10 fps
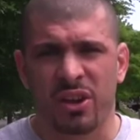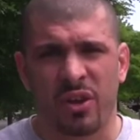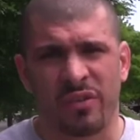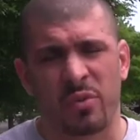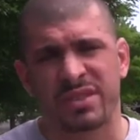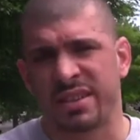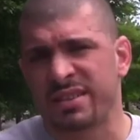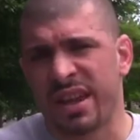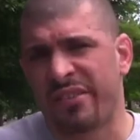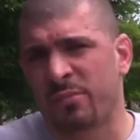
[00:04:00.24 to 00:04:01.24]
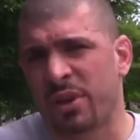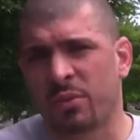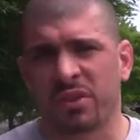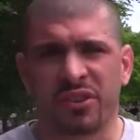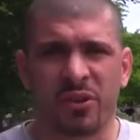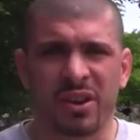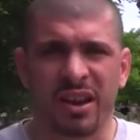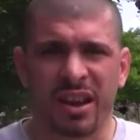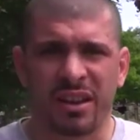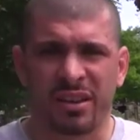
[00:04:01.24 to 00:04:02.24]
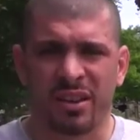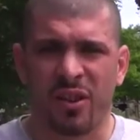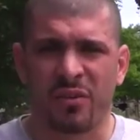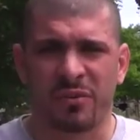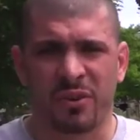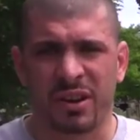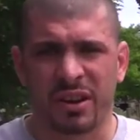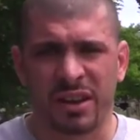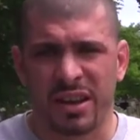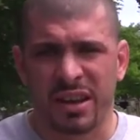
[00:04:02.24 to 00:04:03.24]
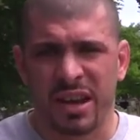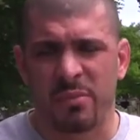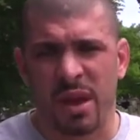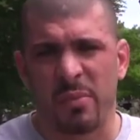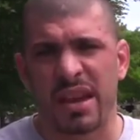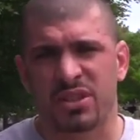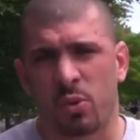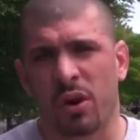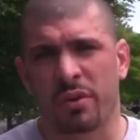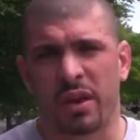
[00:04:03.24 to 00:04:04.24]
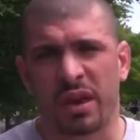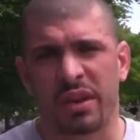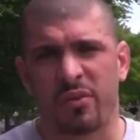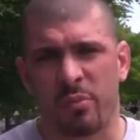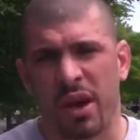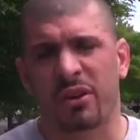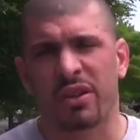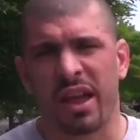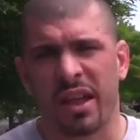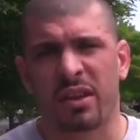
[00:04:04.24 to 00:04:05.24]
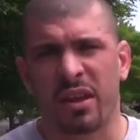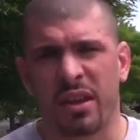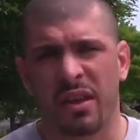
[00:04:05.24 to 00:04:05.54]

you know, if it was easy, everybody would do it, and you know, for it, it, it makes it worth it even better in the end.